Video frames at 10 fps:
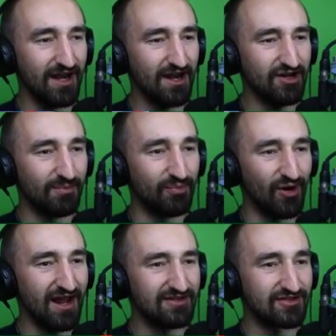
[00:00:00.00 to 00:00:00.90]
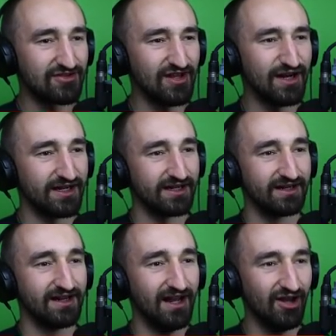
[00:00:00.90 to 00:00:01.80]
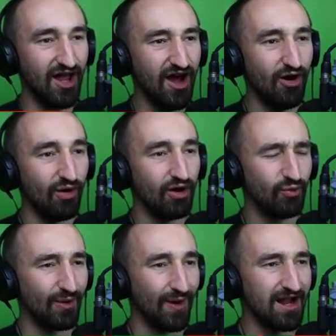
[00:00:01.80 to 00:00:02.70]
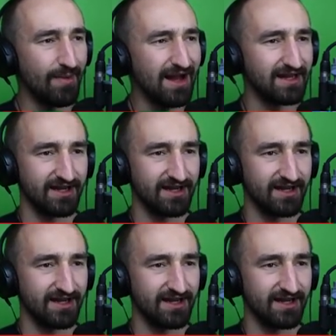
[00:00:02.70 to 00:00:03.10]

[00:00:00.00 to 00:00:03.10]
me into Bread City. Hello! Wait, why am I